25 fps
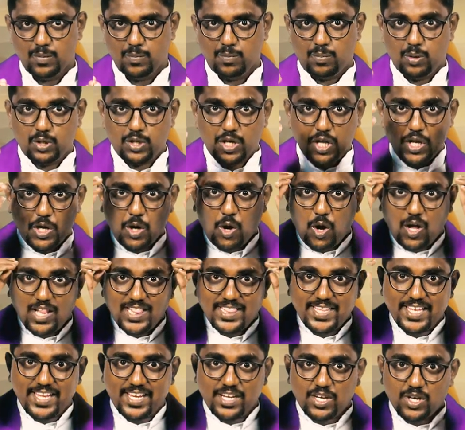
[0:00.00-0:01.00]
putting
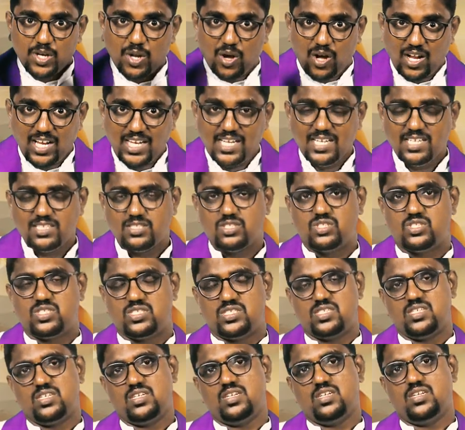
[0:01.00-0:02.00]
all their
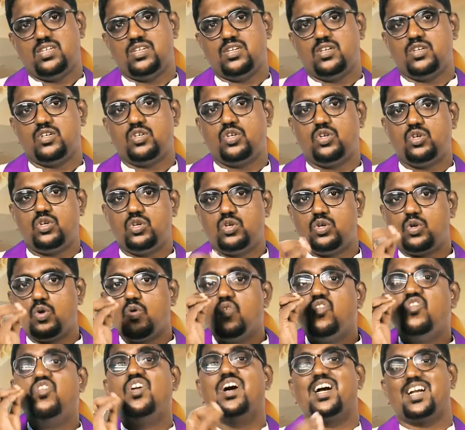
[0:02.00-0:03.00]
knowledge
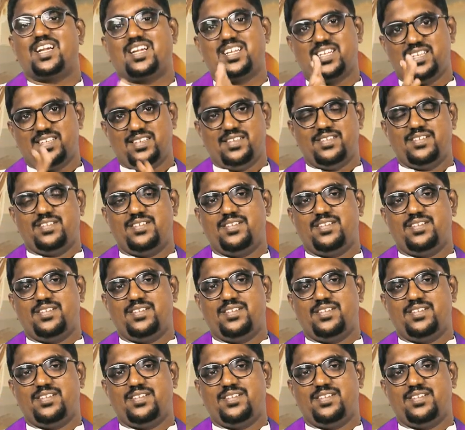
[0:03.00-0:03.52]
to work.